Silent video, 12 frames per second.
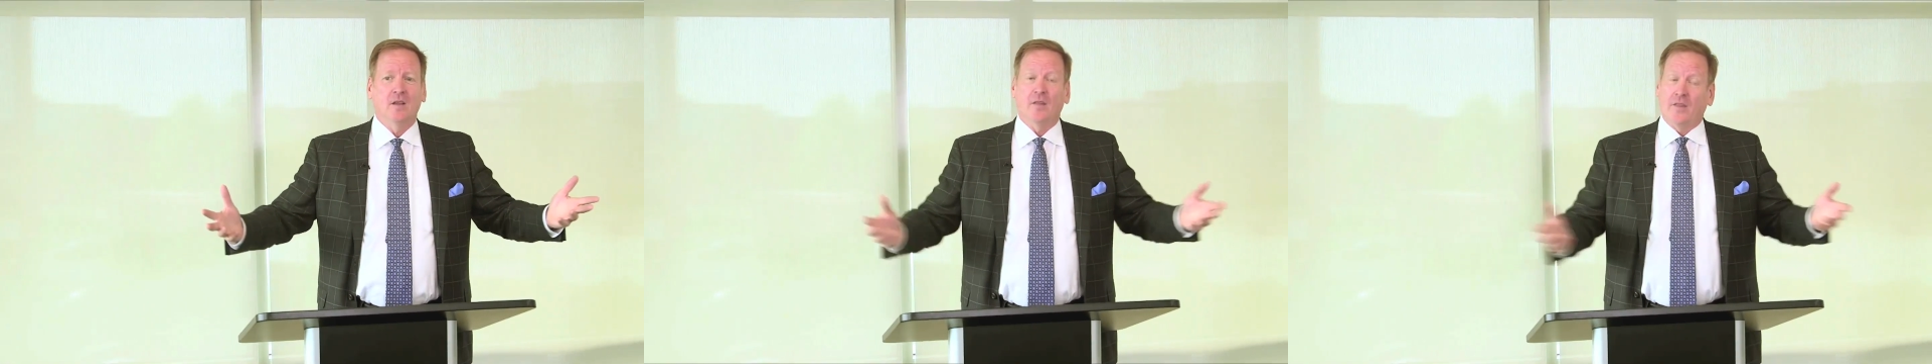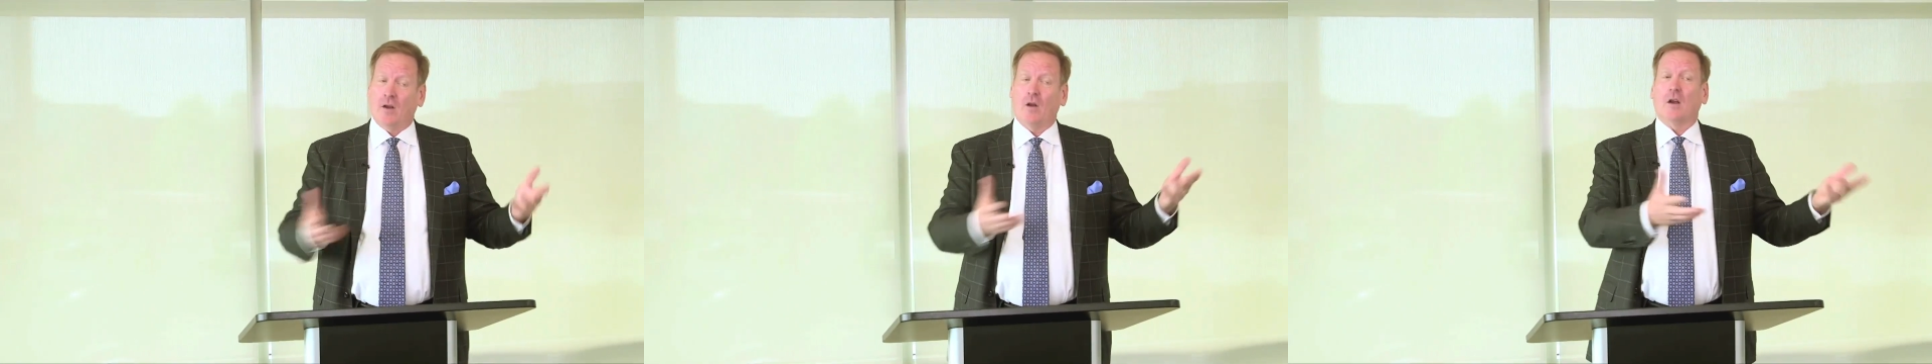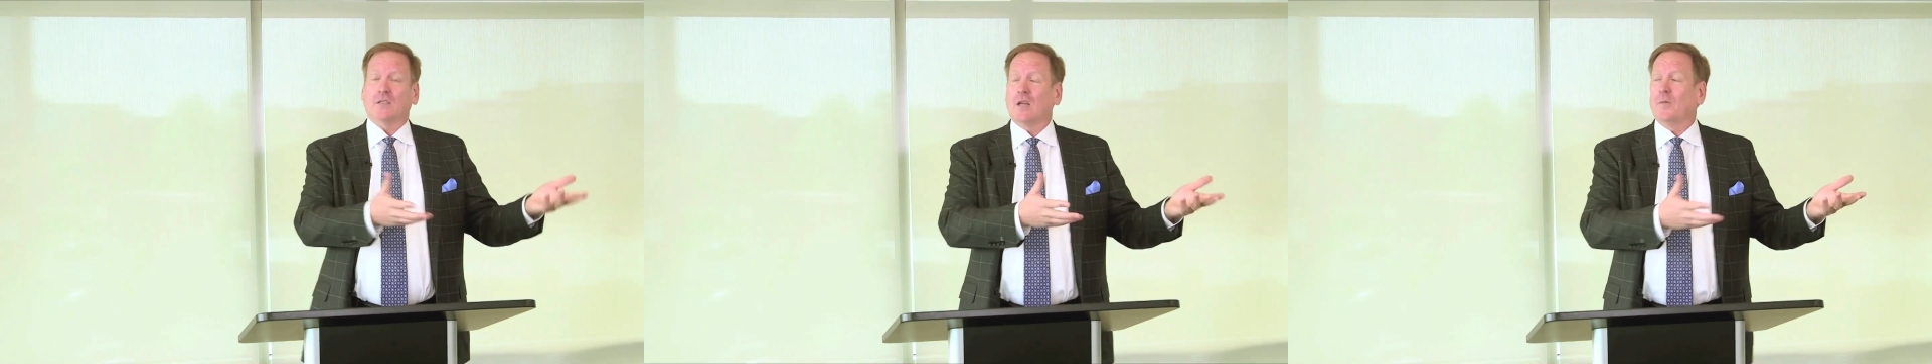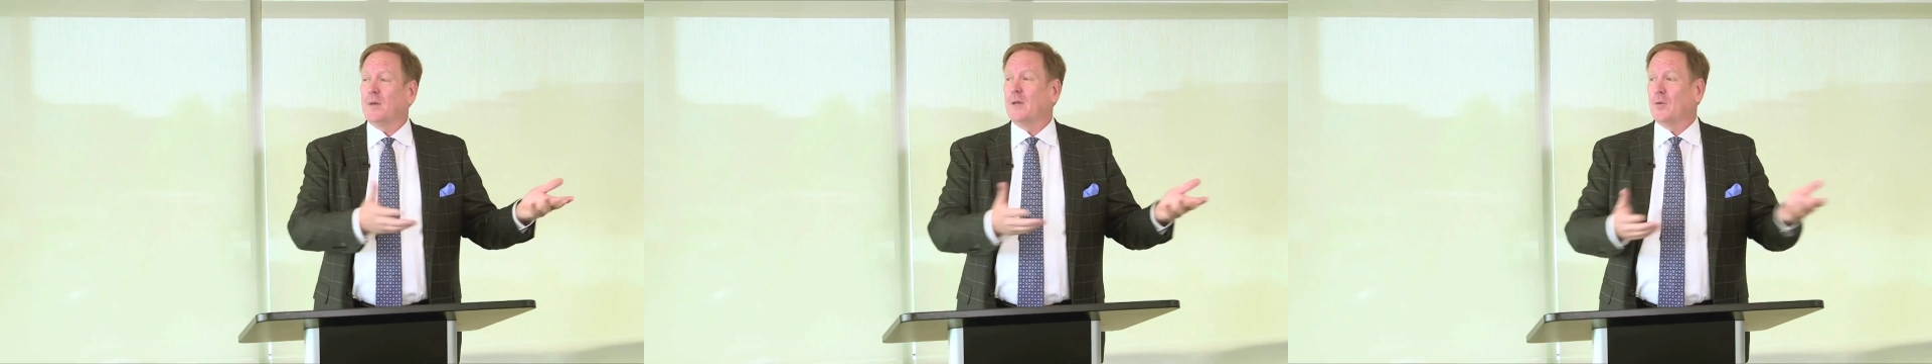There are
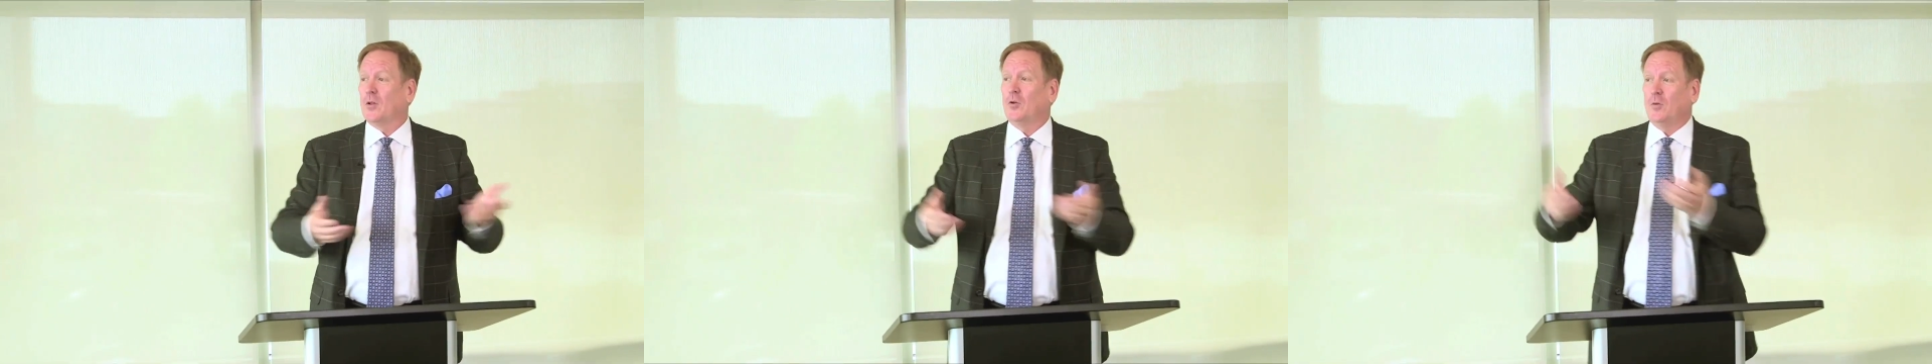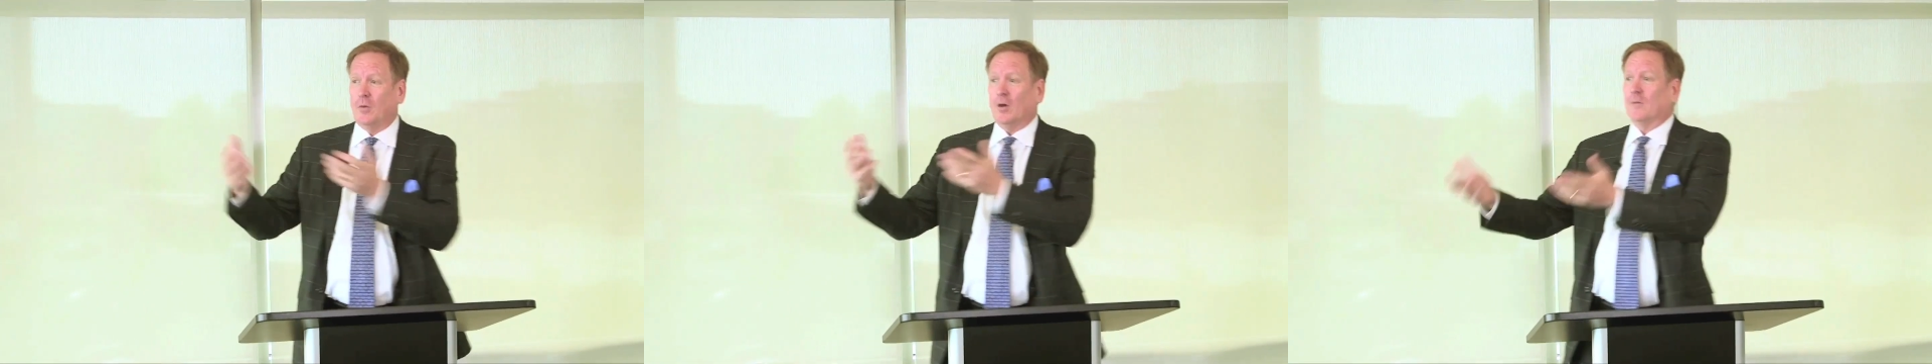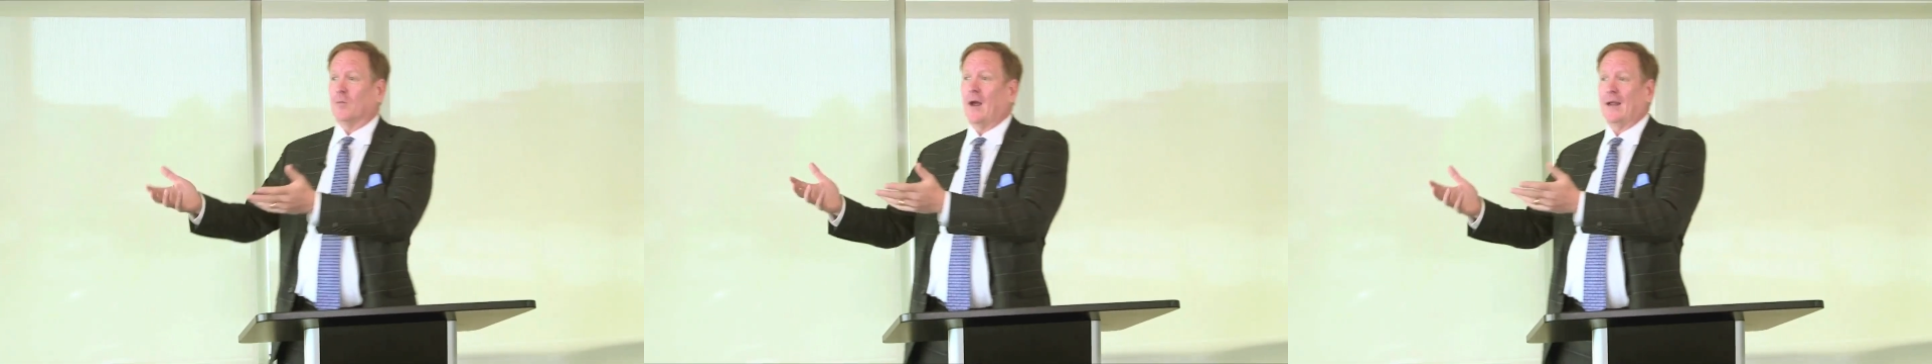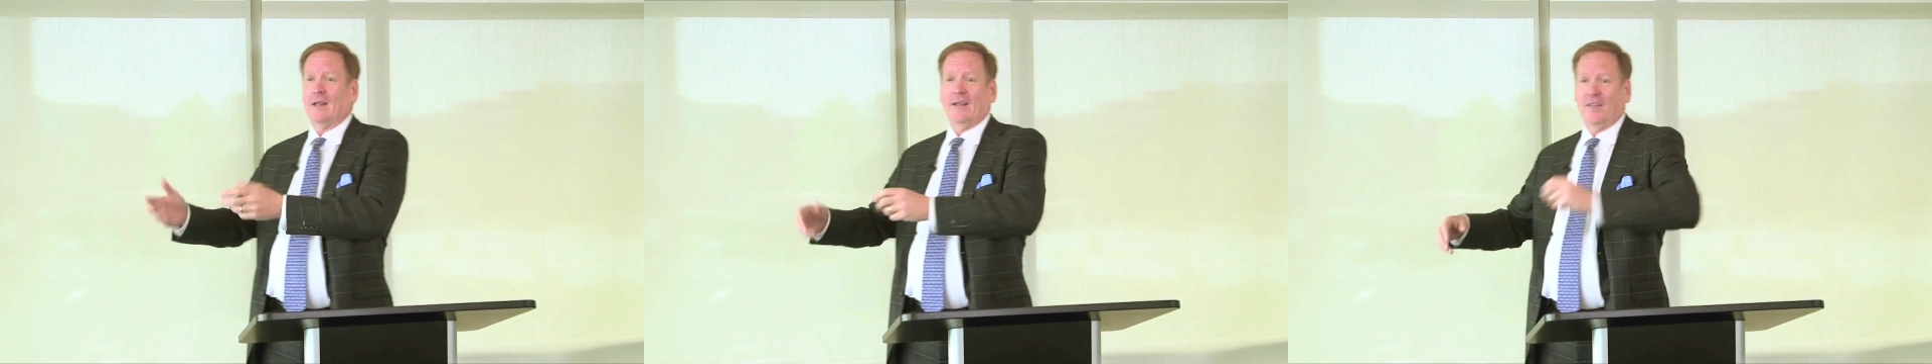some people who burn
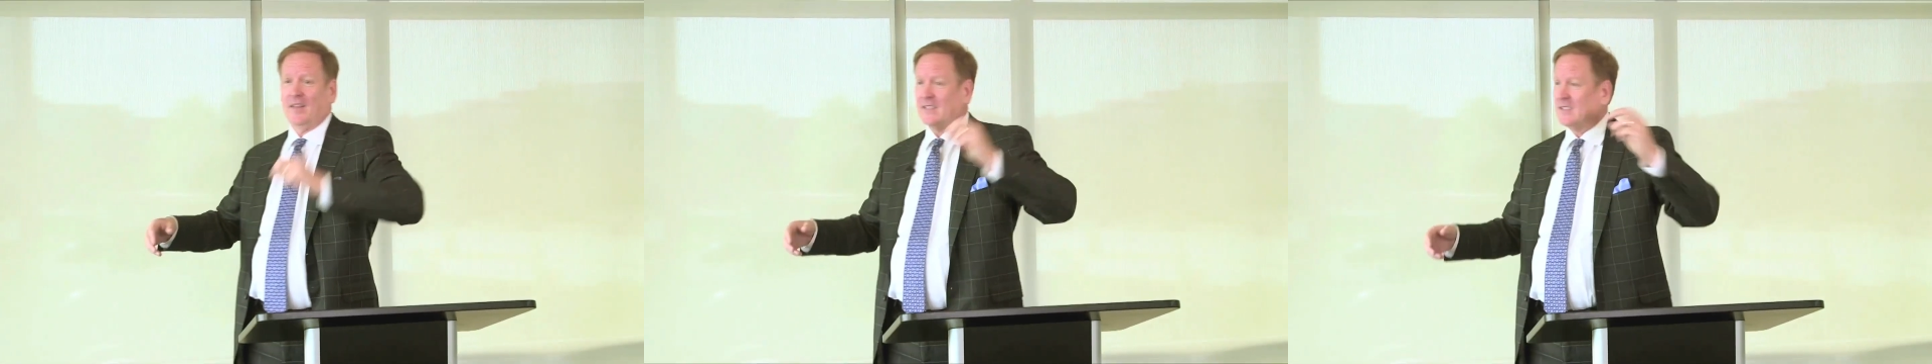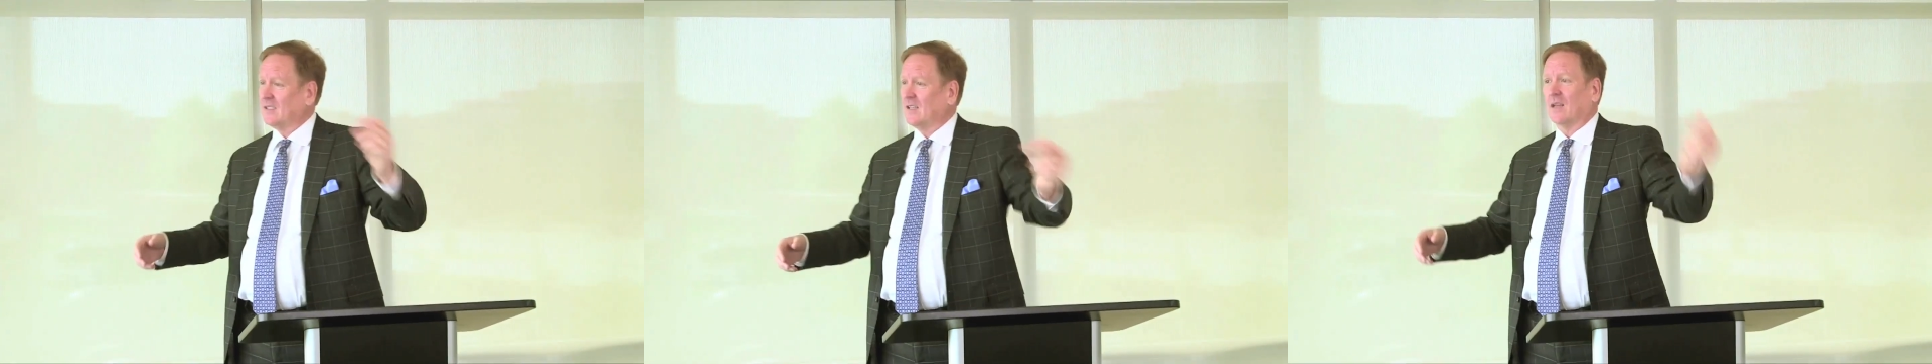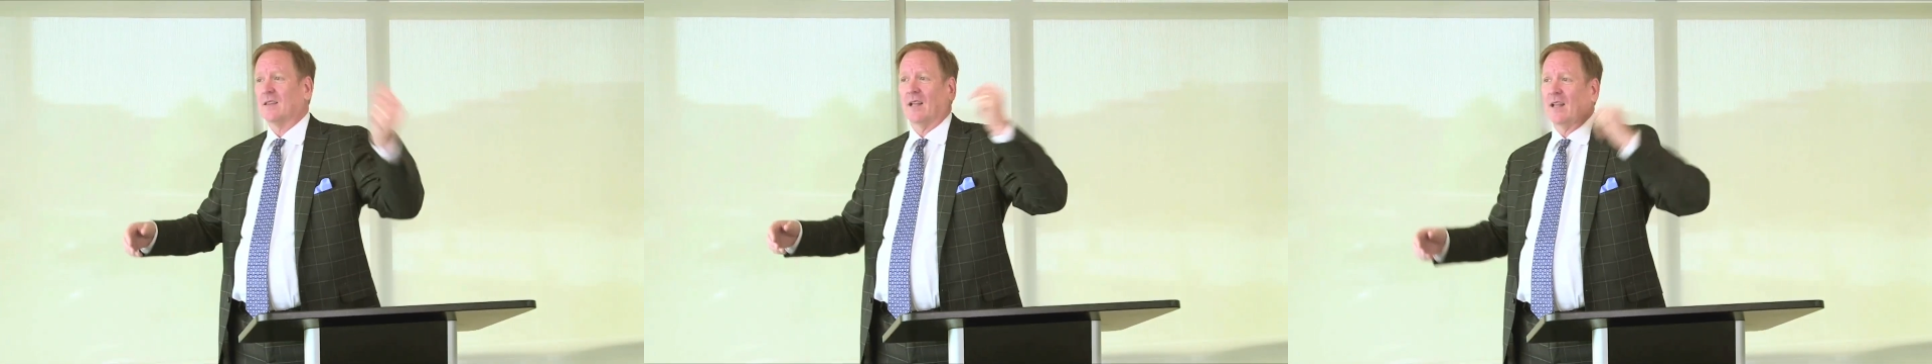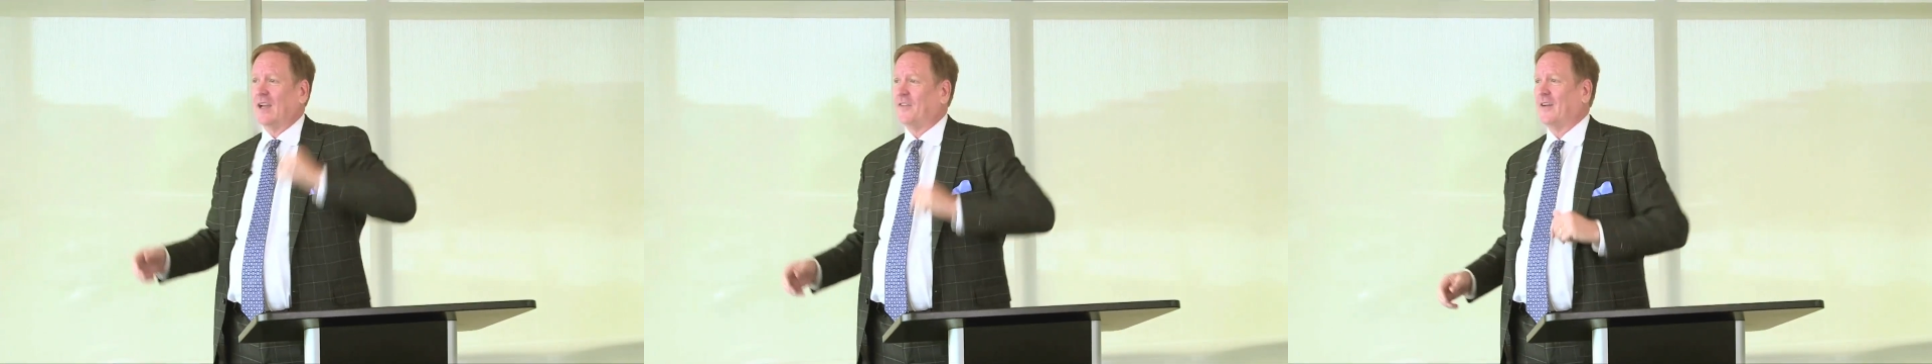brightly and they suck the
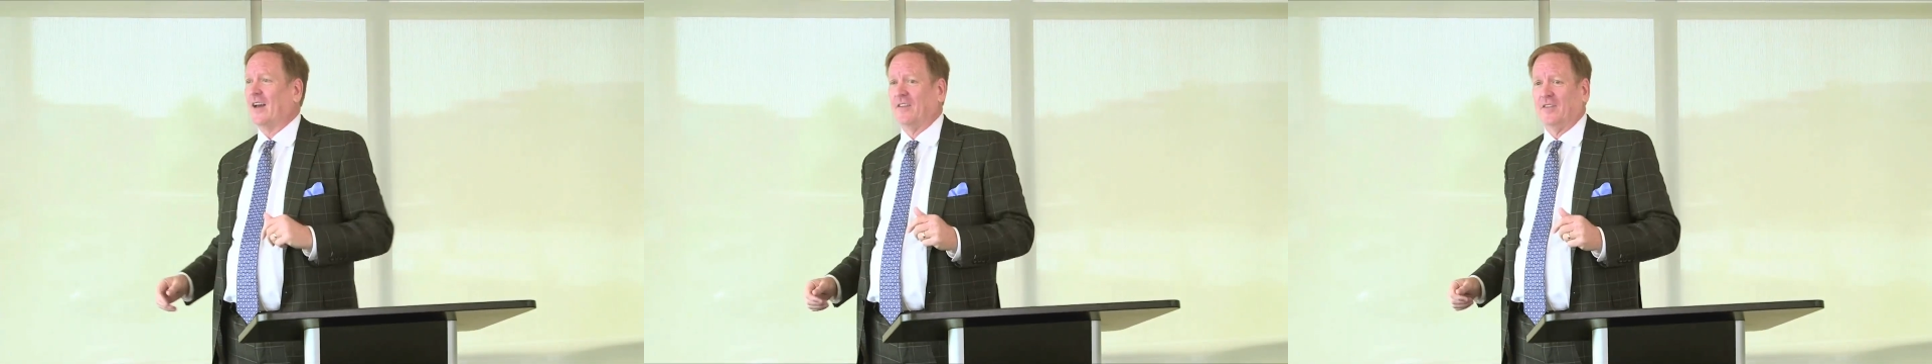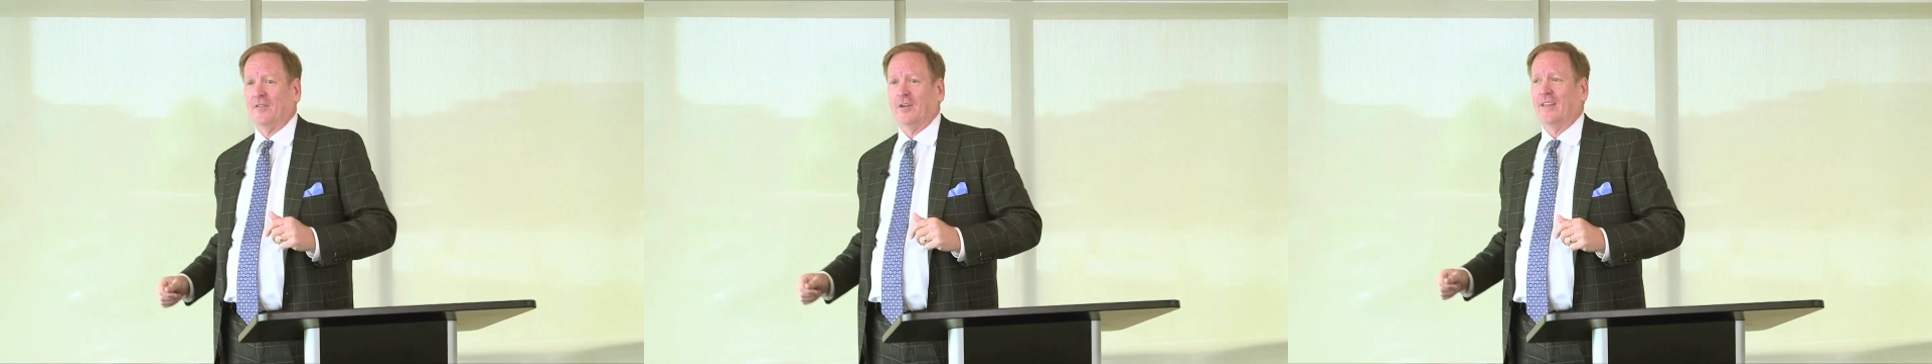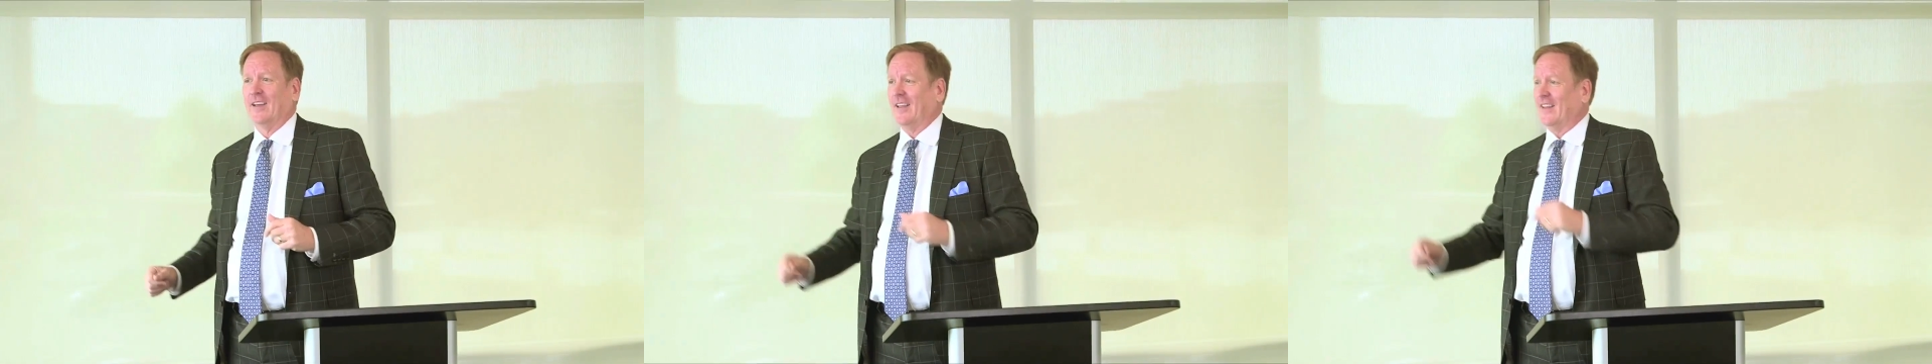life out of everything.